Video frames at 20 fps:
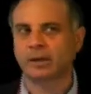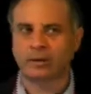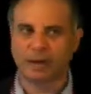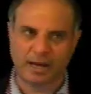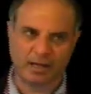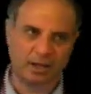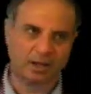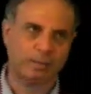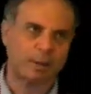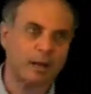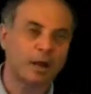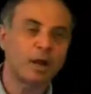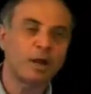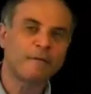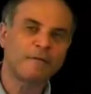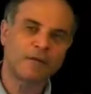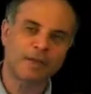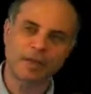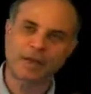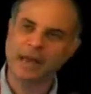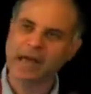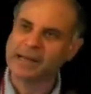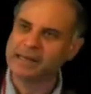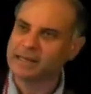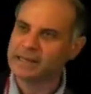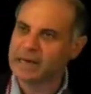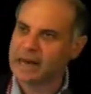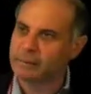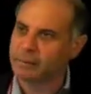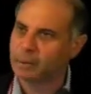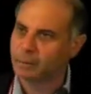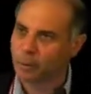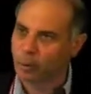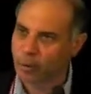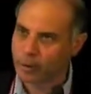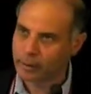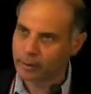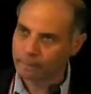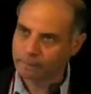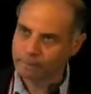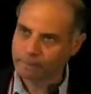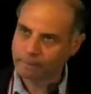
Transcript: estimate for the 90-day report.